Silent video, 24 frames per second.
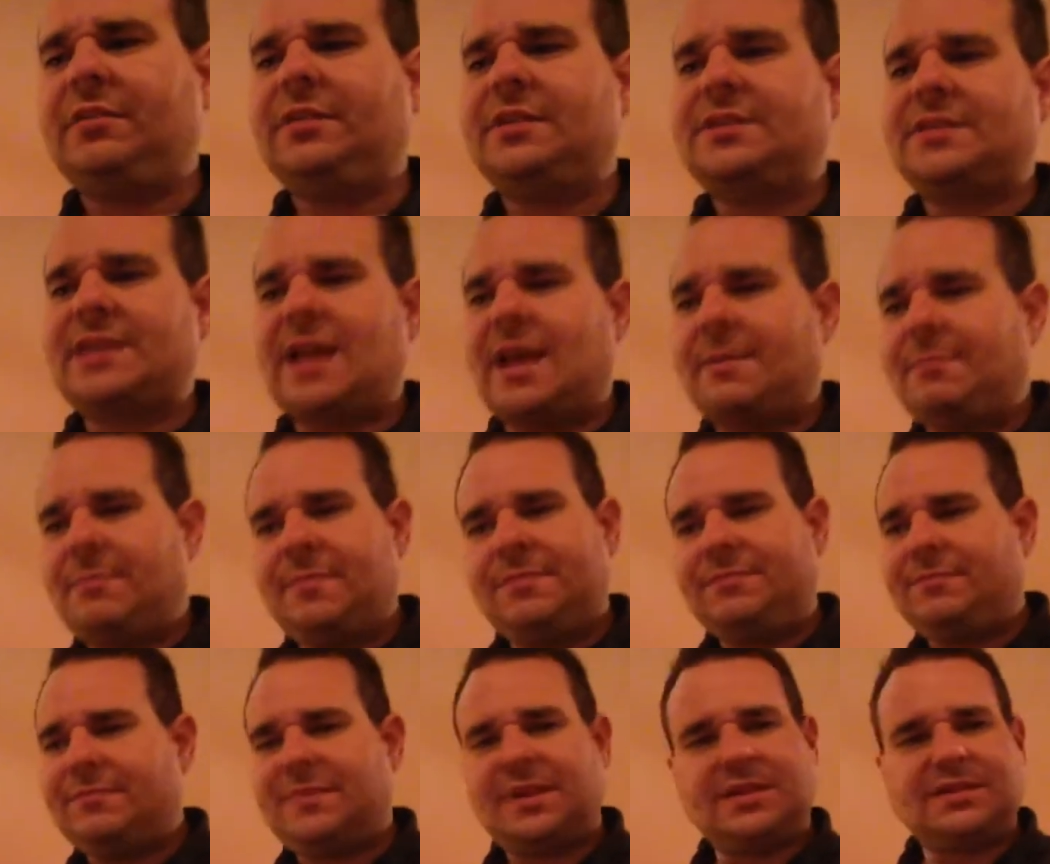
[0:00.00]
It's
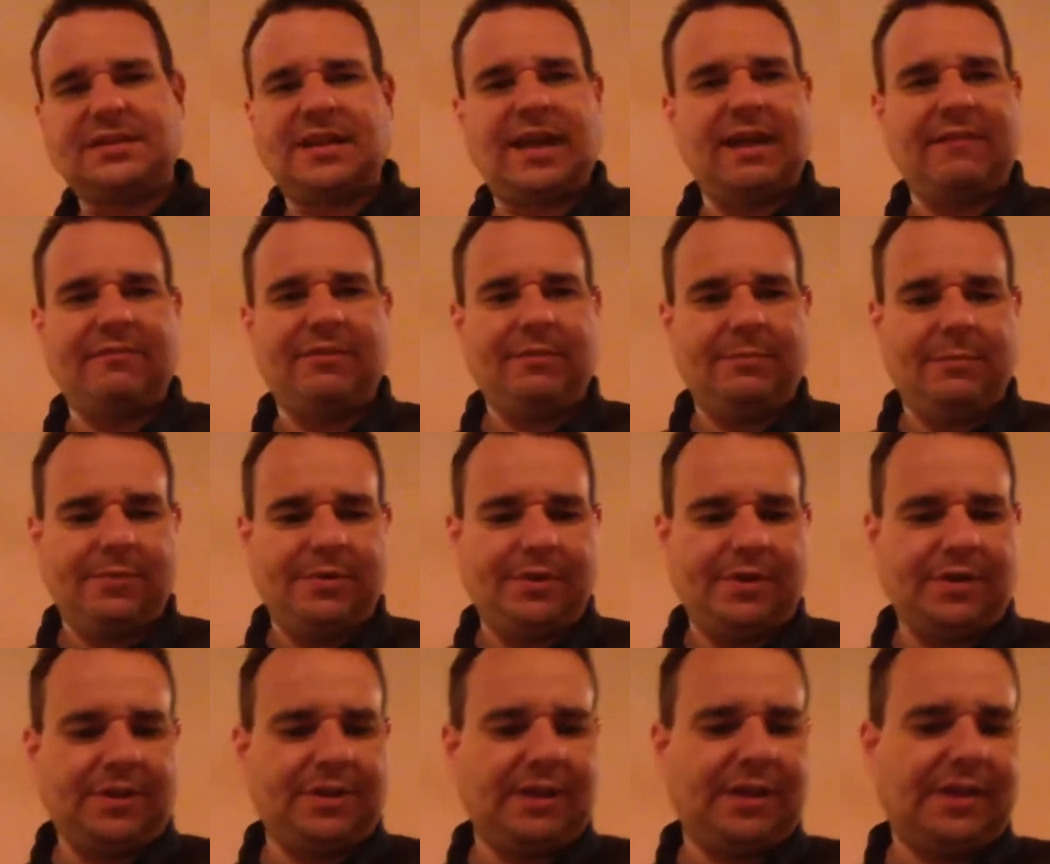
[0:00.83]
not doesn't have the
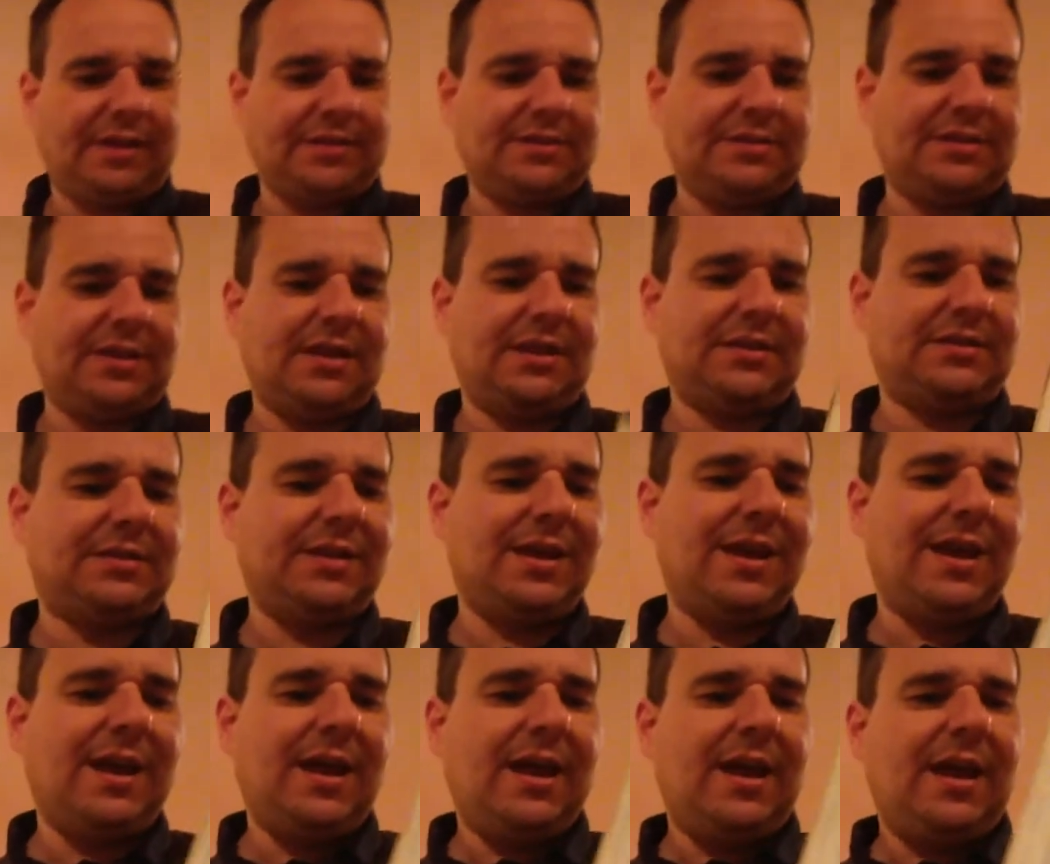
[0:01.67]
book like it says.
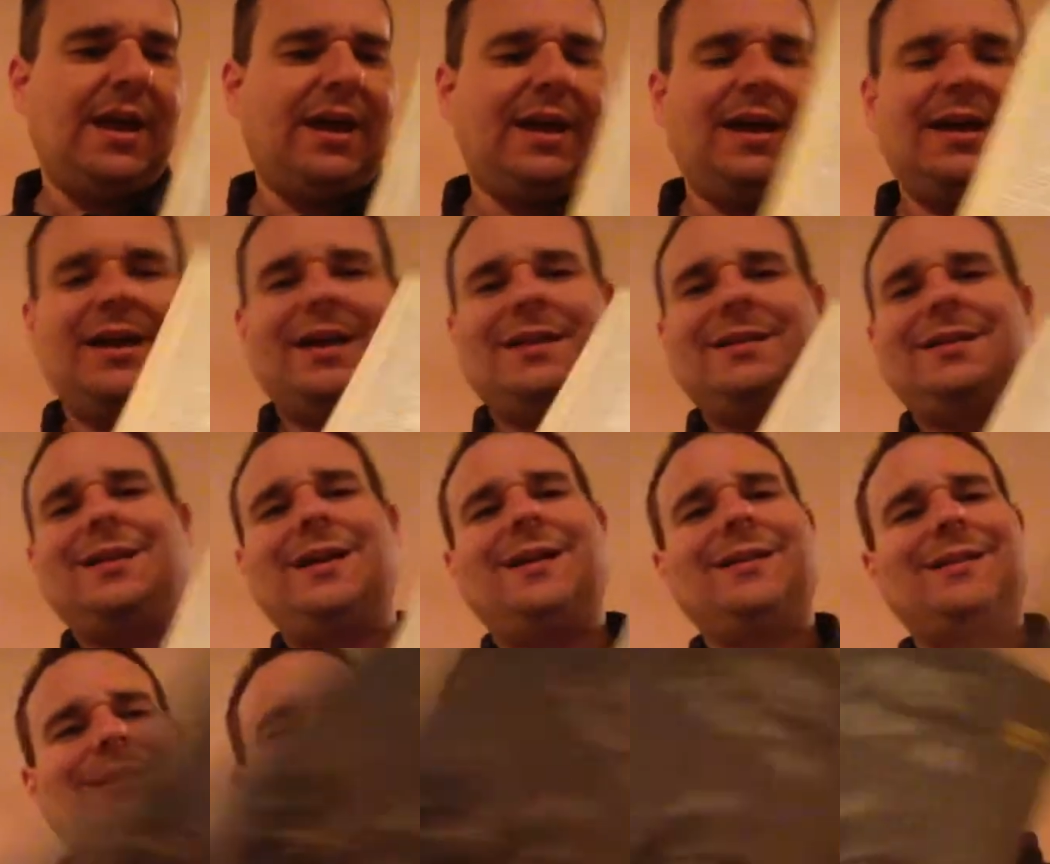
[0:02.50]
Uh,
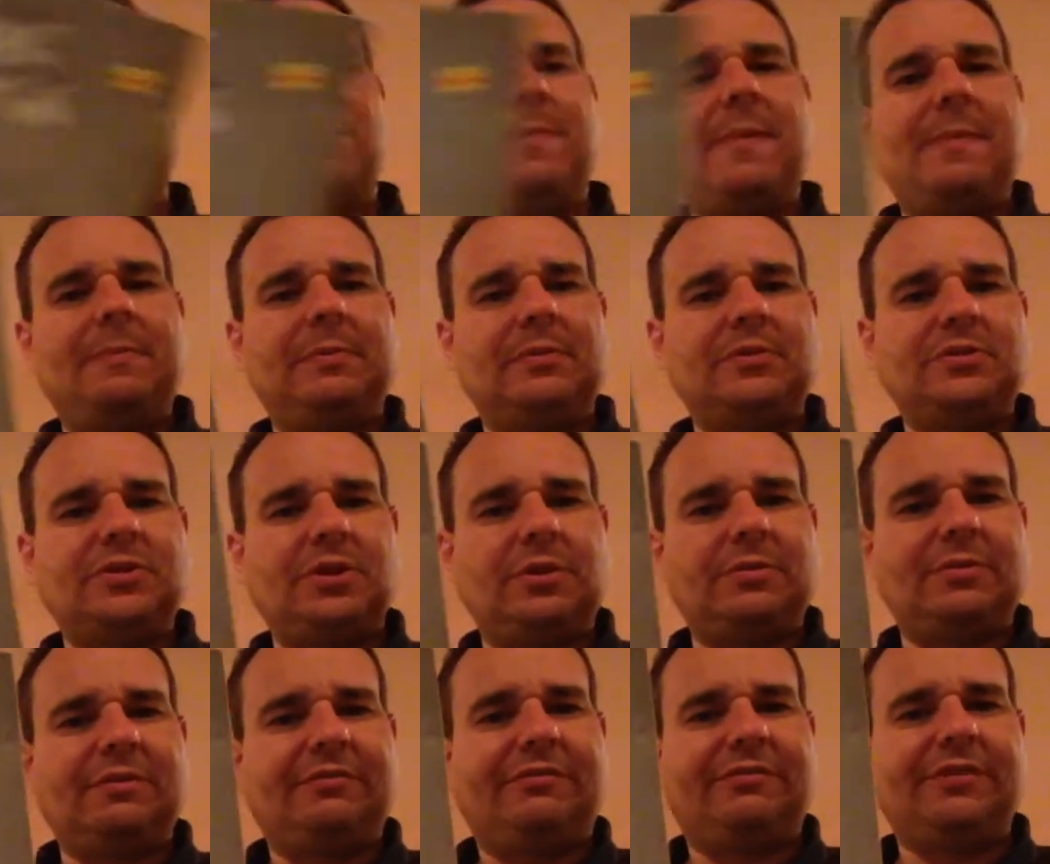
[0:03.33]
a couple of people
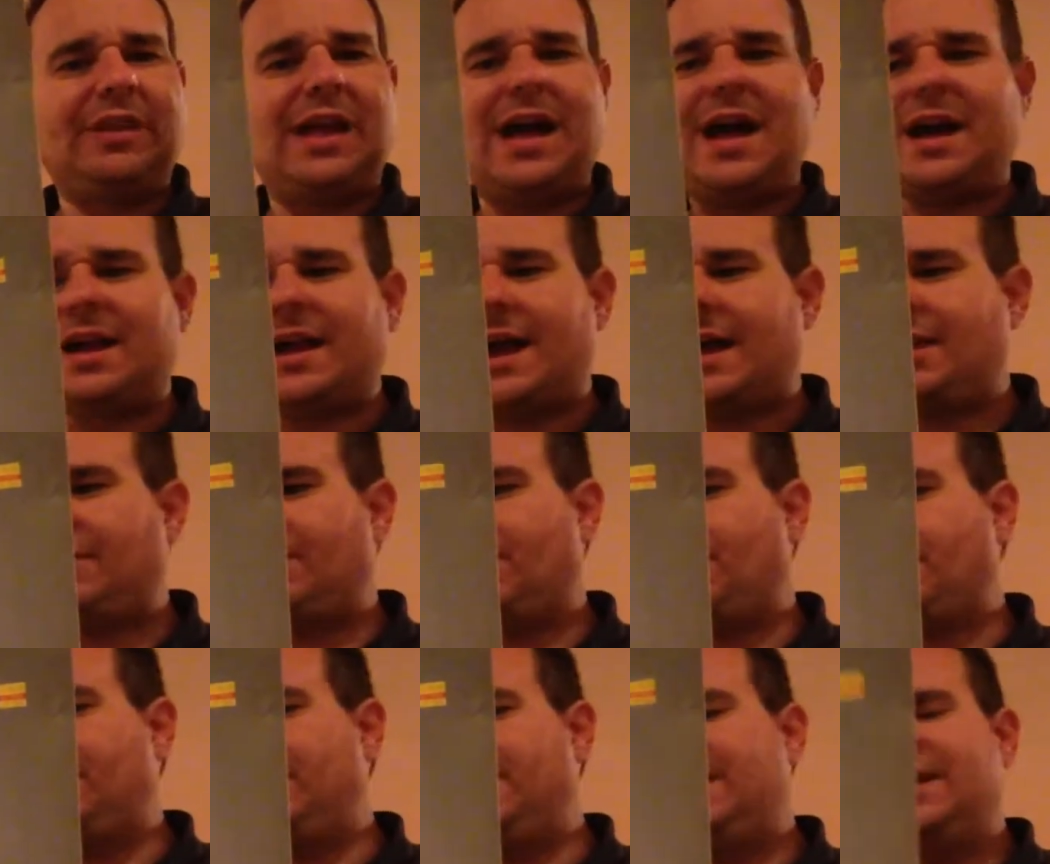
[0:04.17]
shown the flock. I don't
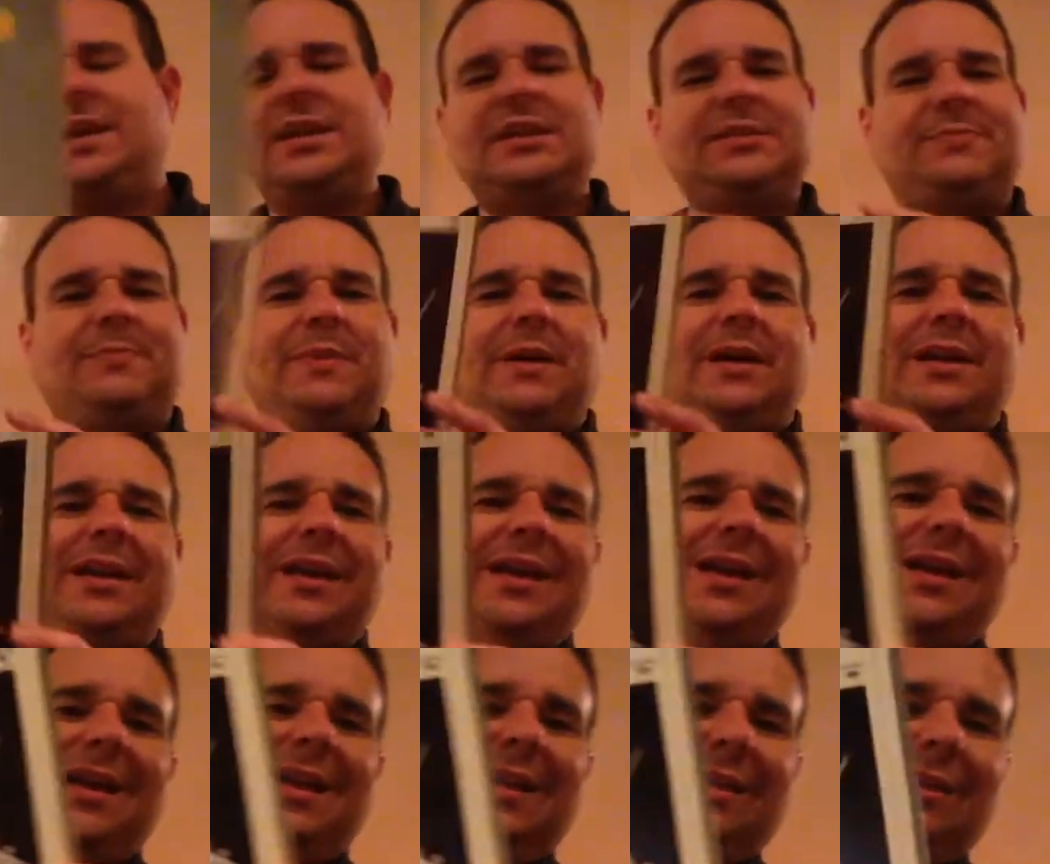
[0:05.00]
know what it is,
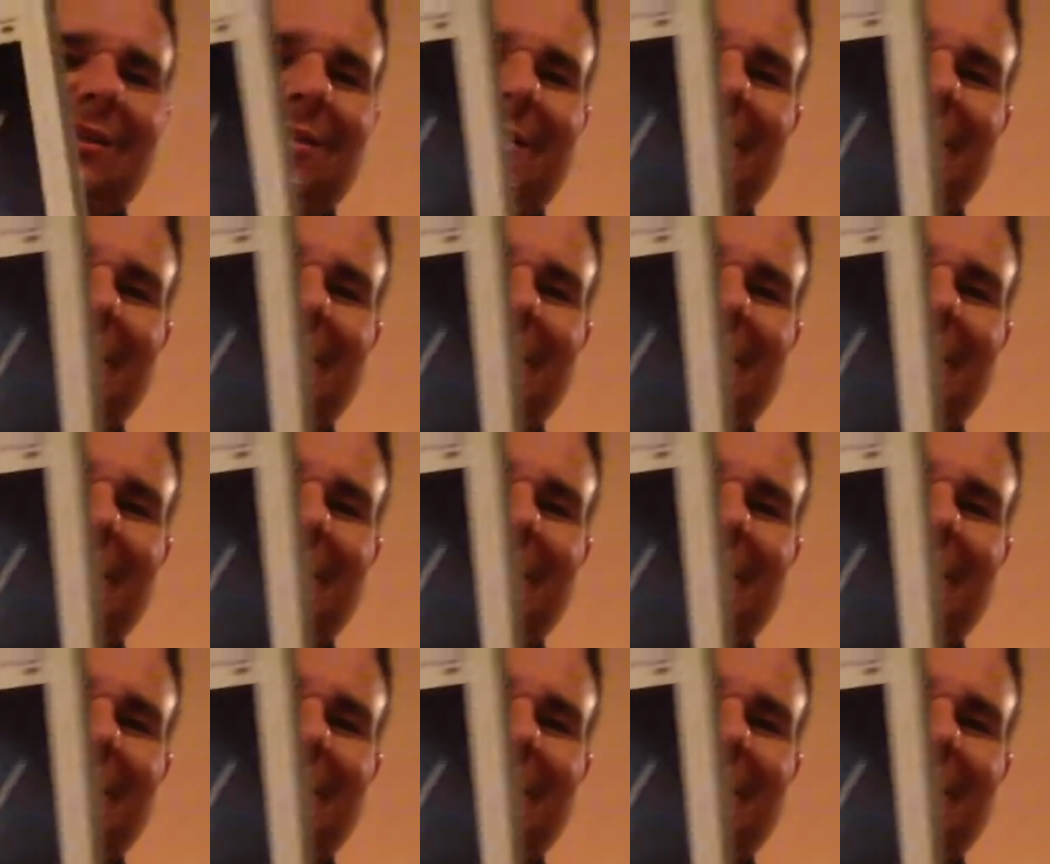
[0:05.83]
but look